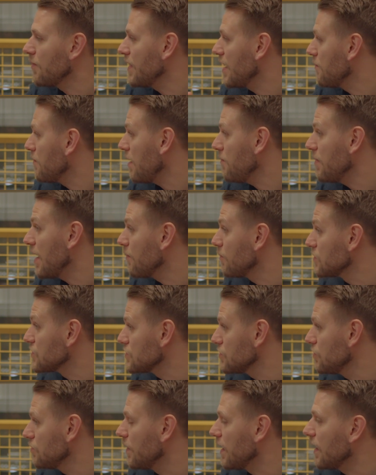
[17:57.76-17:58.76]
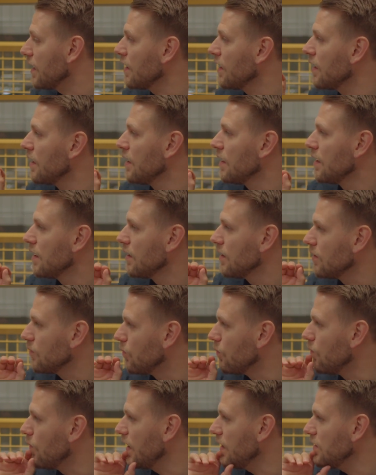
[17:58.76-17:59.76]
maybe I'm assuming,
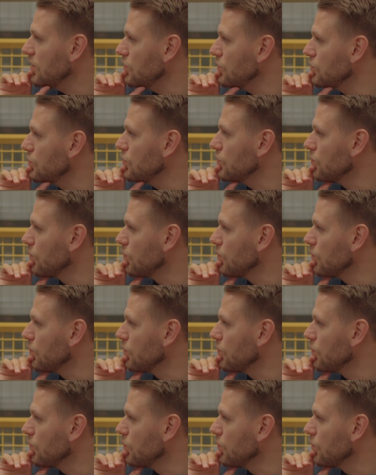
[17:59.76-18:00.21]
when you do